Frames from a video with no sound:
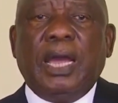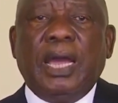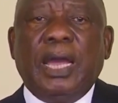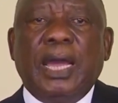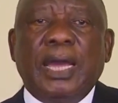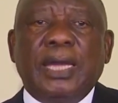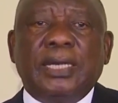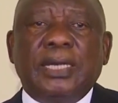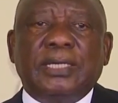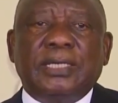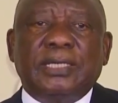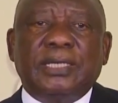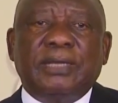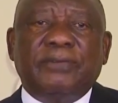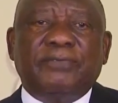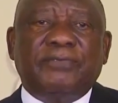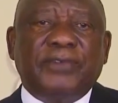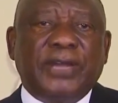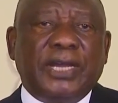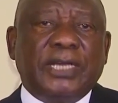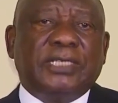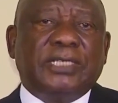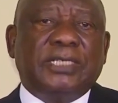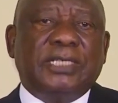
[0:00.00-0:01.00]
and the
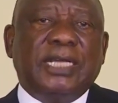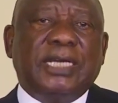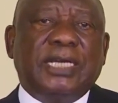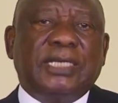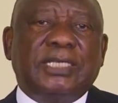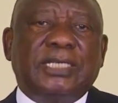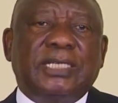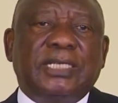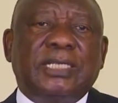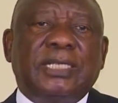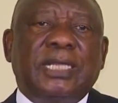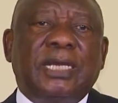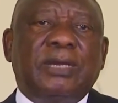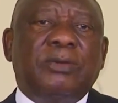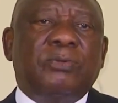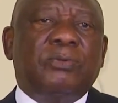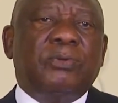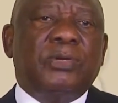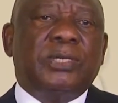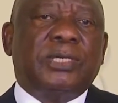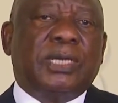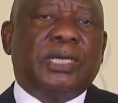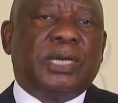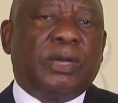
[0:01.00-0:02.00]
fact that they
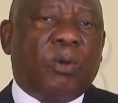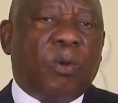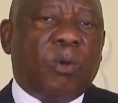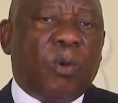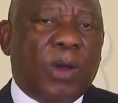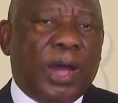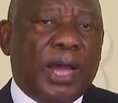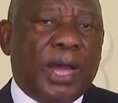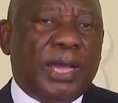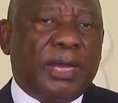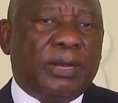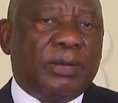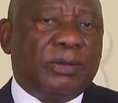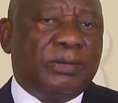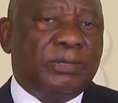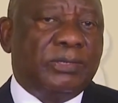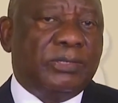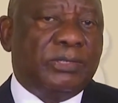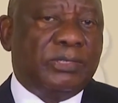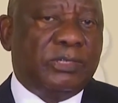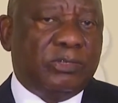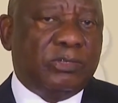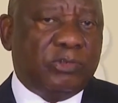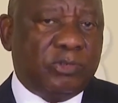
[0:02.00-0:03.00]
would require
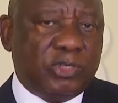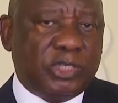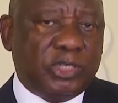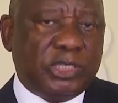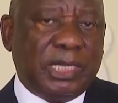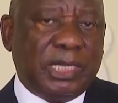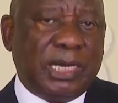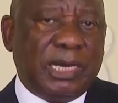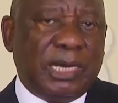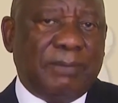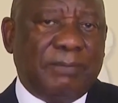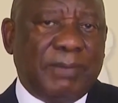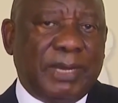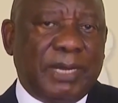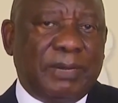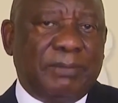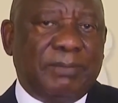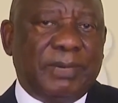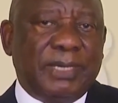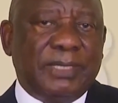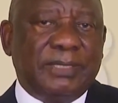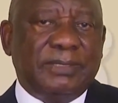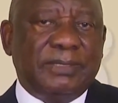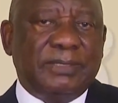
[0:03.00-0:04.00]
constitutional
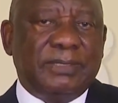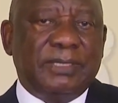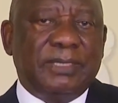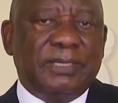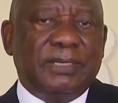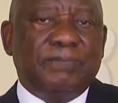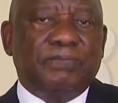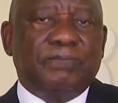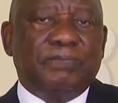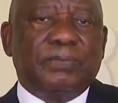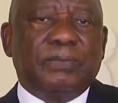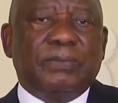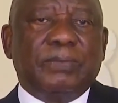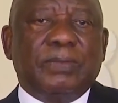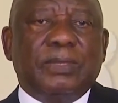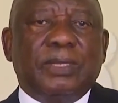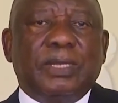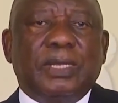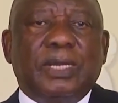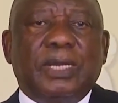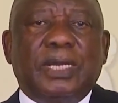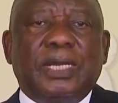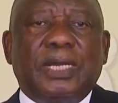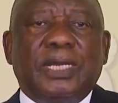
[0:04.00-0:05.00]
amendments,
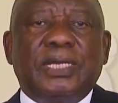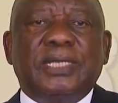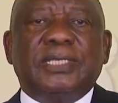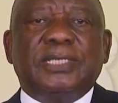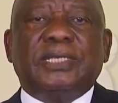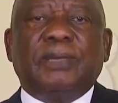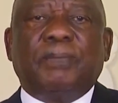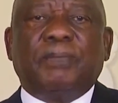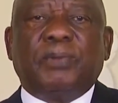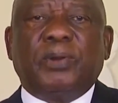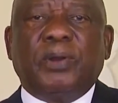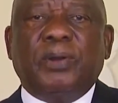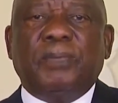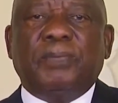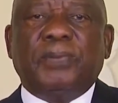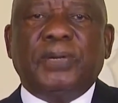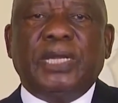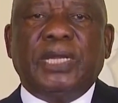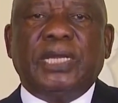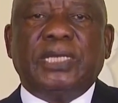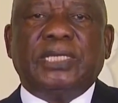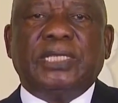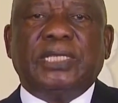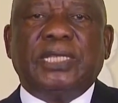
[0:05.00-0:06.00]
it is
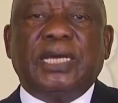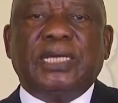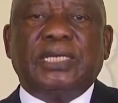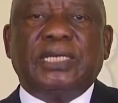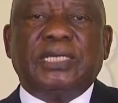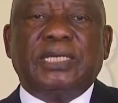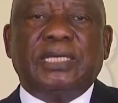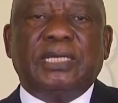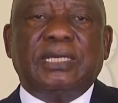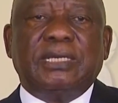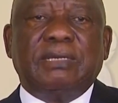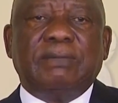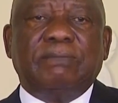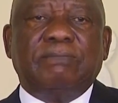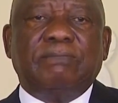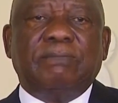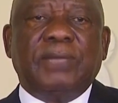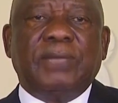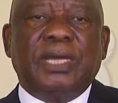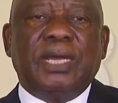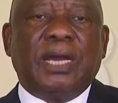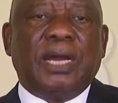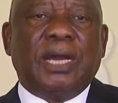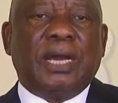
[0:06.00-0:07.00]
appropriate that
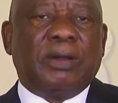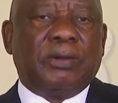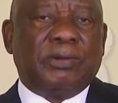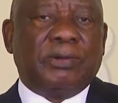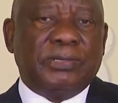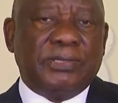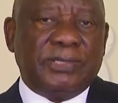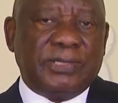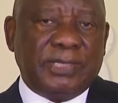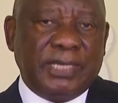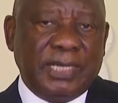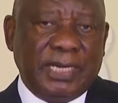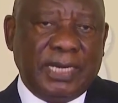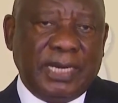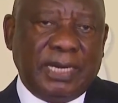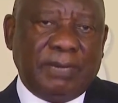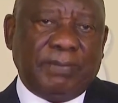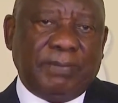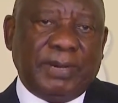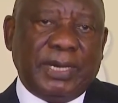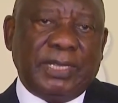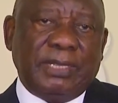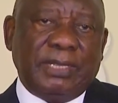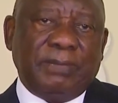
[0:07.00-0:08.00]
they are considered
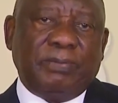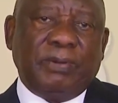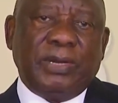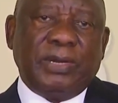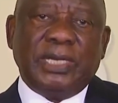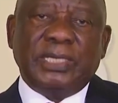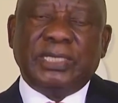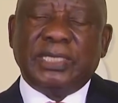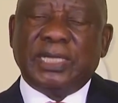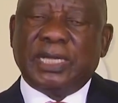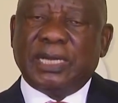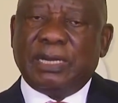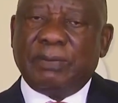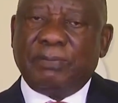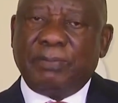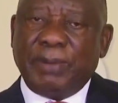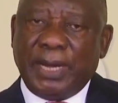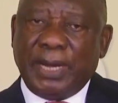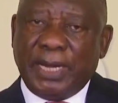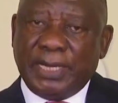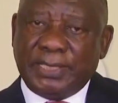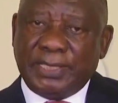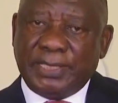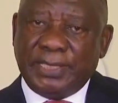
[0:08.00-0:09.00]
by the political
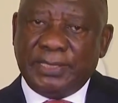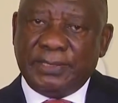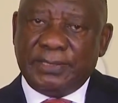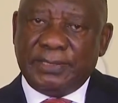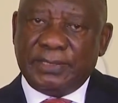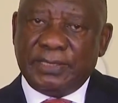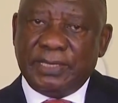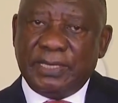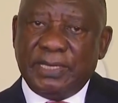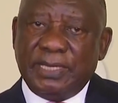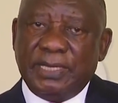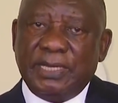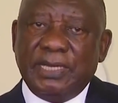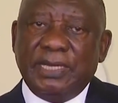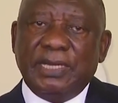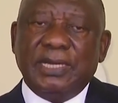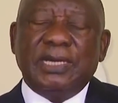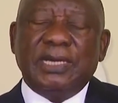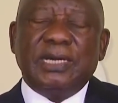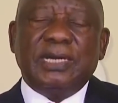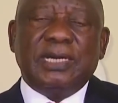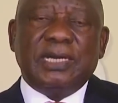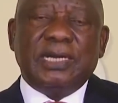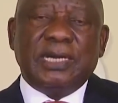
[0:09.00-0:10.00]
parties
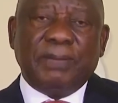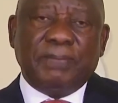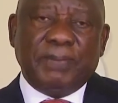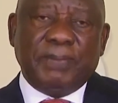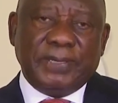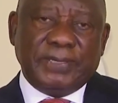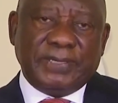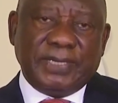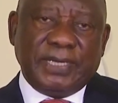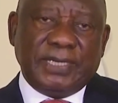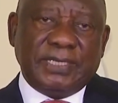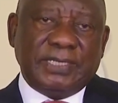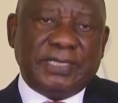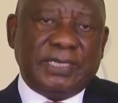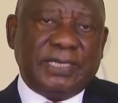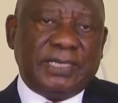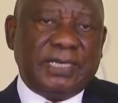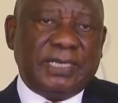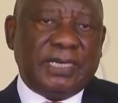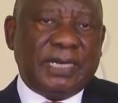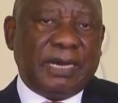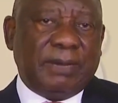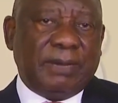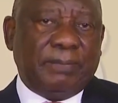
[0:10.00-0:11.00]
represented
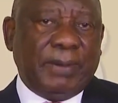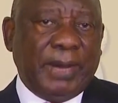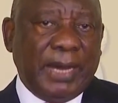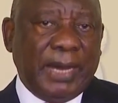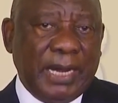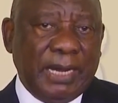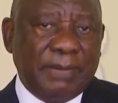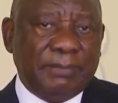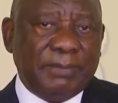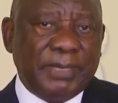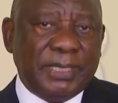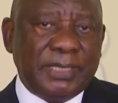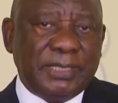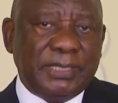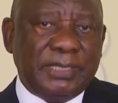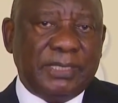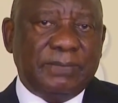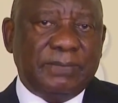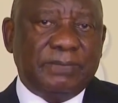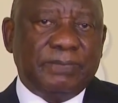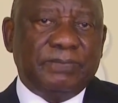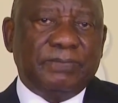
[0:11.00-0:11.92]
in our parliament